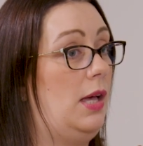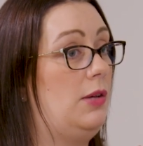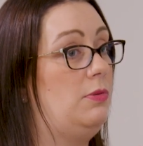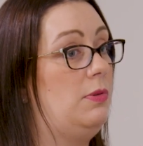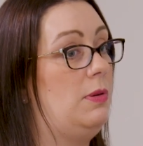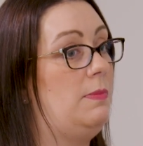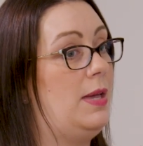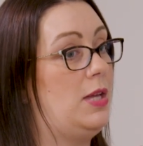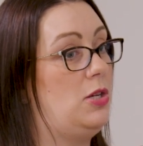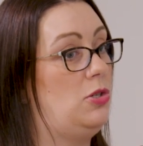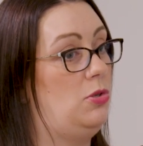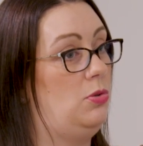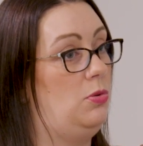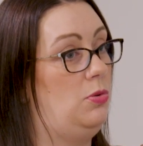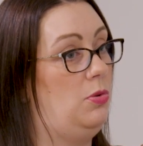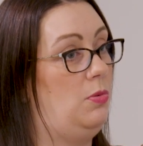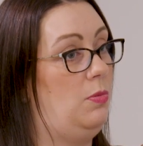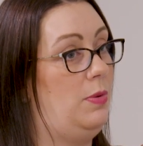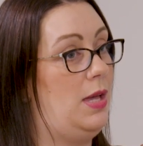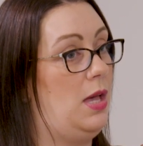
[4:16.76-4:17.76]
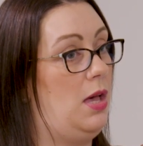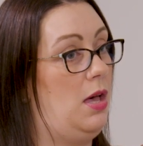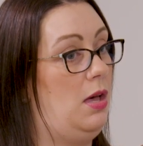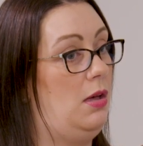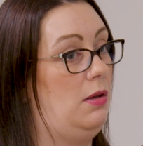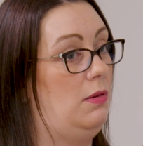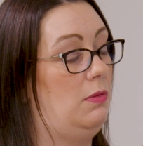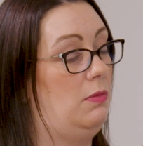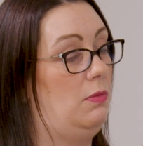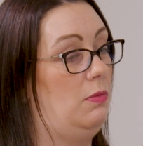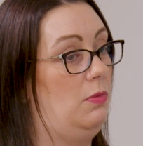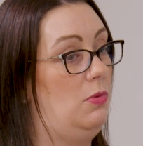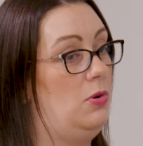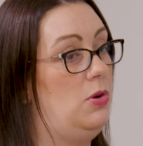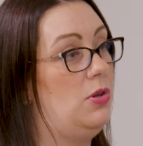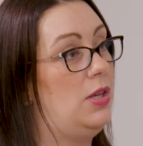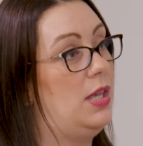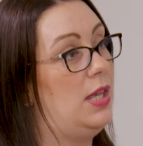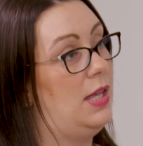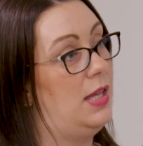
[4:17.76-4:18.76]
make sure that we are
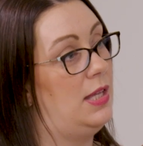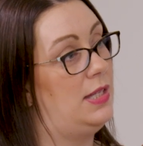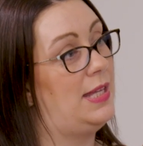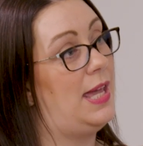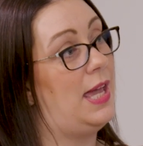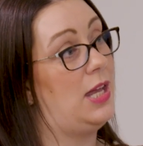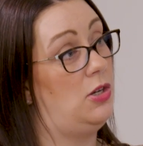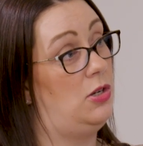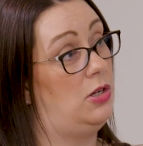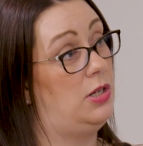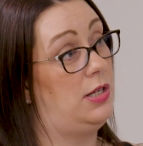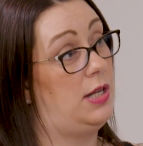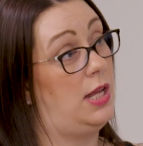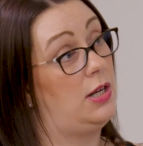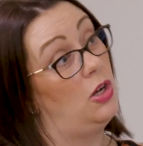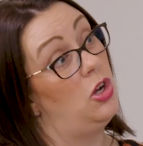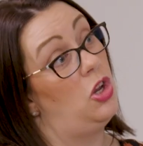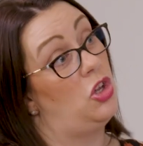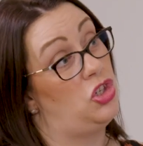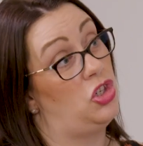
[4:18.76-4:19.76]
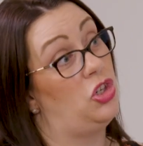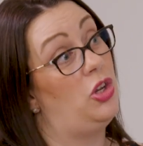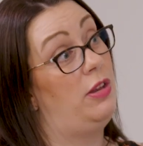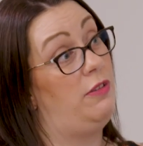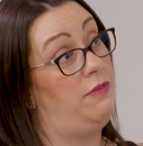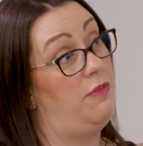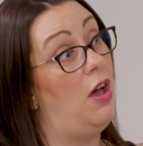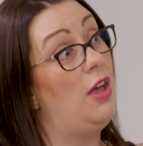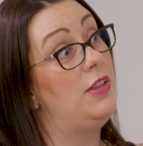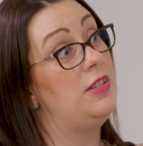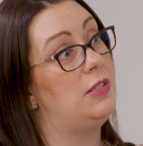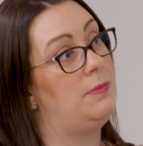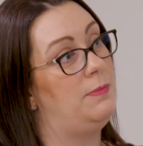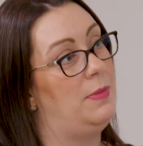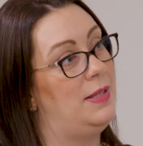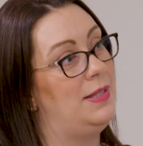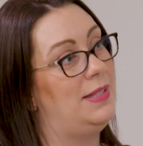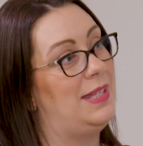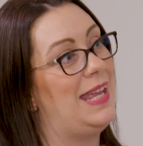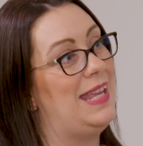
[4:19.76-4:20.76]
looking at technological
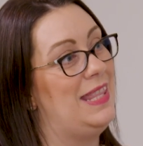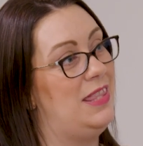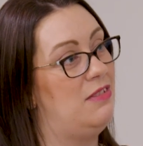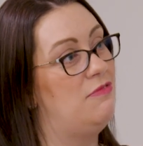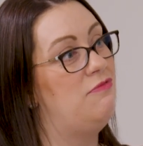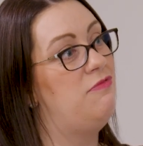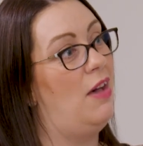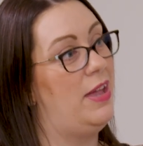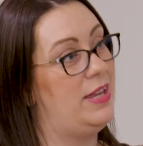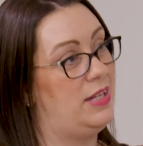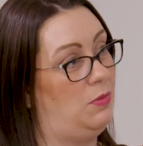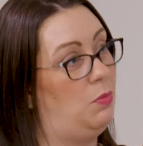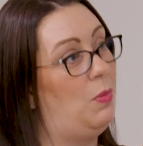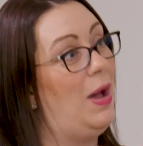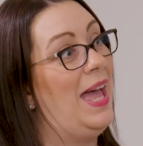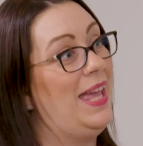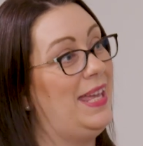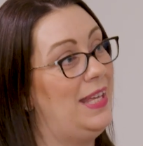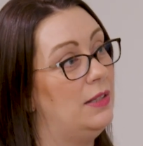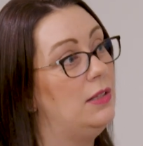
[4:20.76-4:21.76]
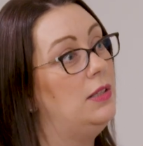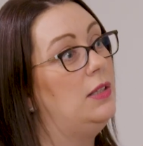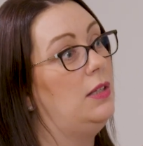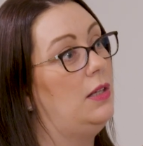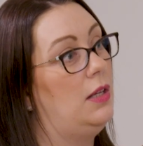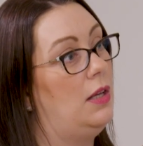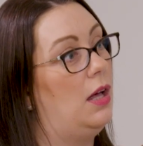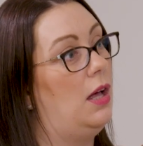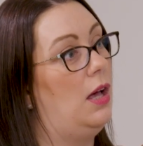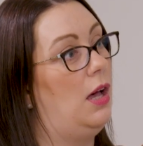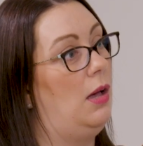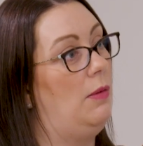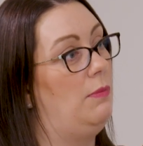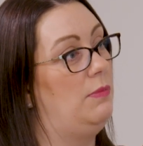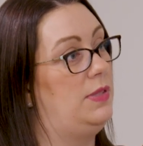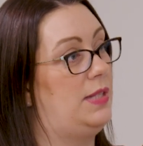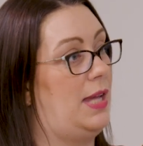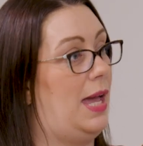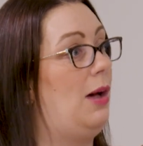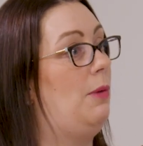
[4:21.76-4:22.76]
advancements in the right way
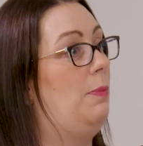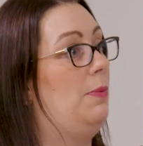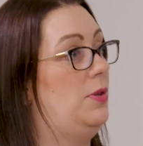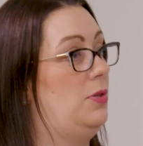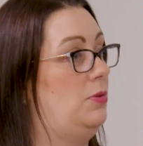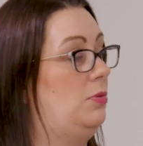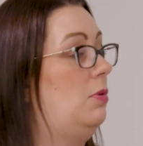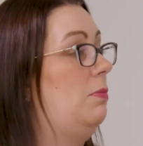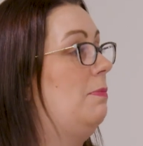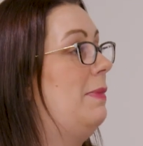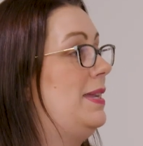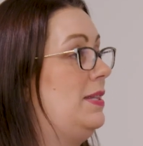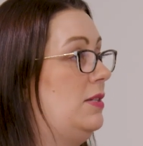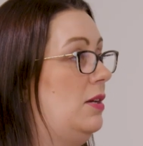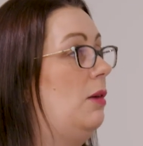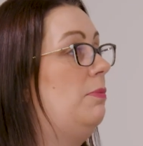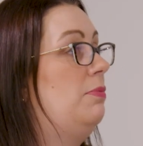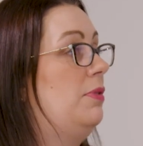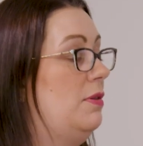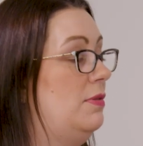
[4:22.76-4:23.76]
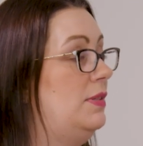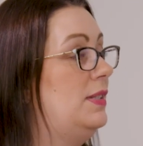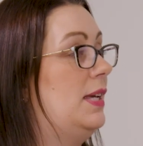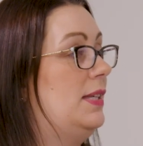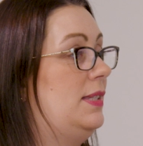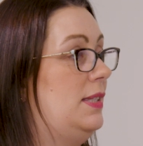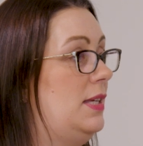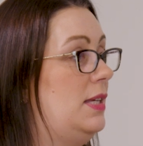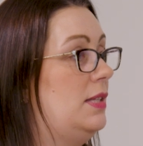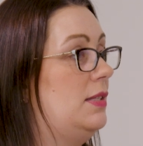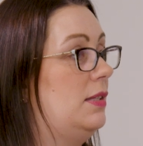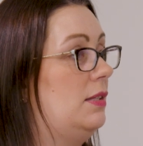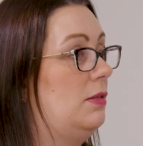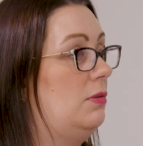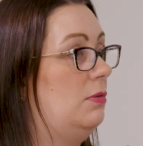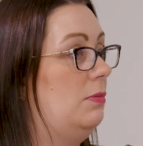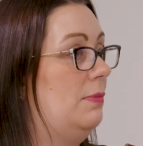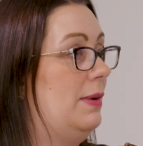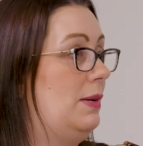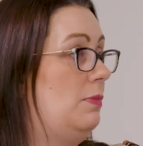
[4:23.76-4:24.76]
to help us augment our processes
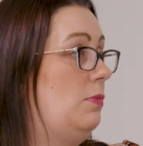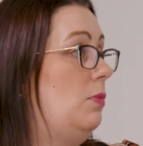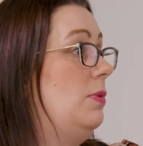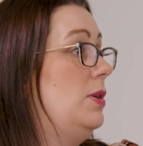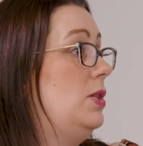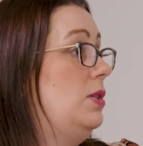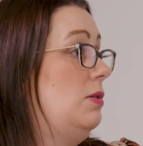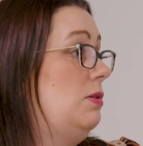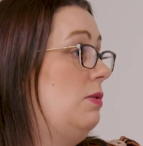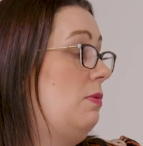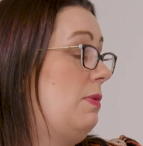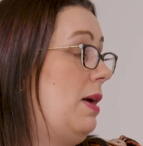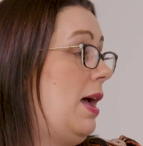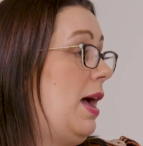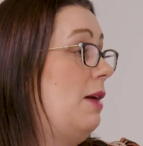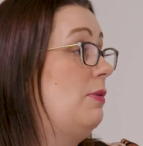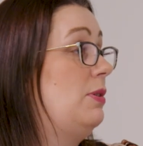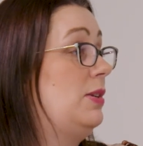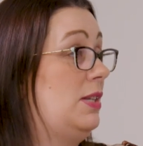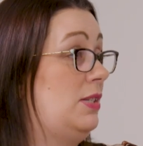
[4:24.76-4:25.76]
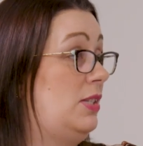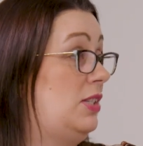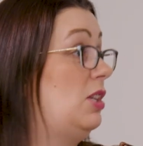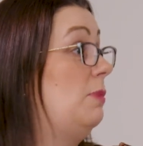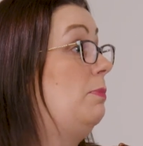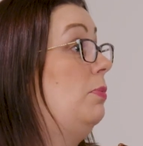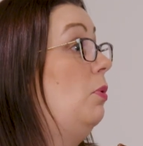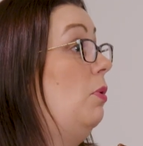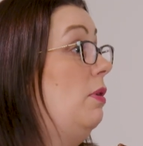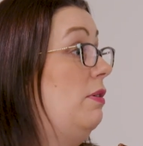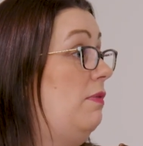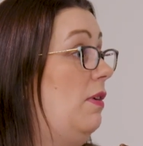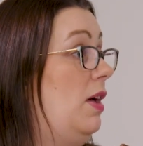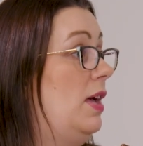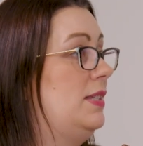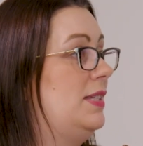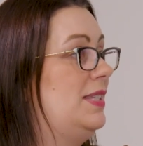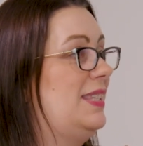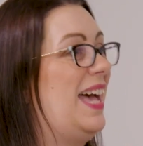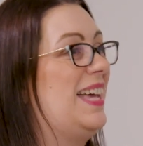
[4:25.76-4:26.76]
or make what we do, how to support
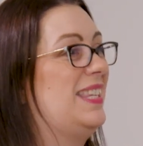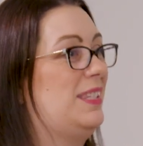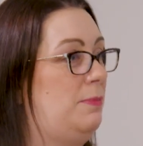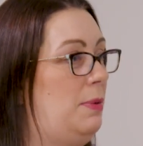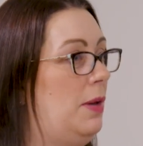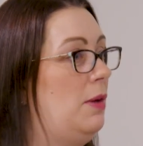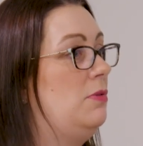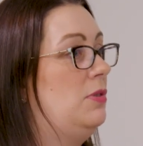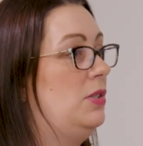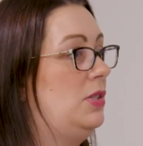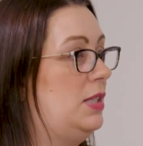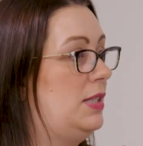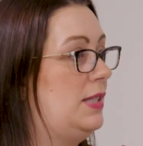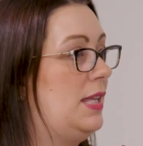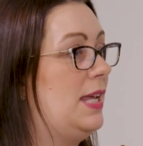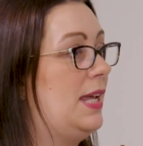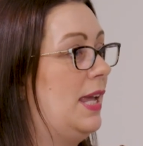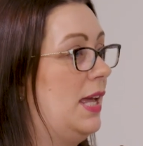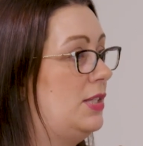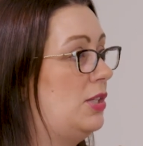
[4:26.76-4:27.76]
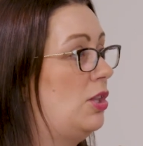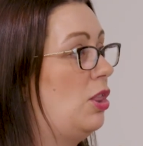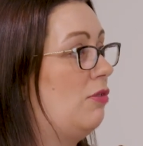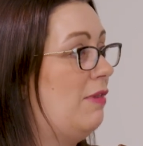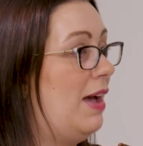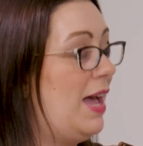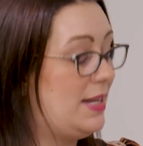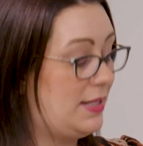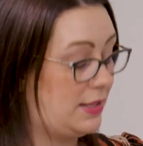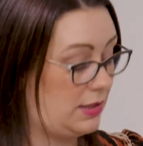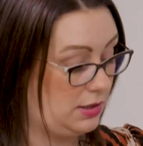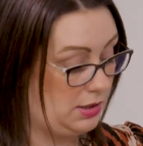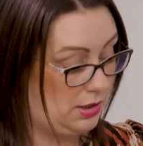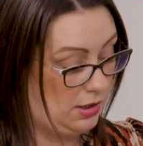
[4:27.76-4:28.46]
advisors as opposed to seeing it as a threat.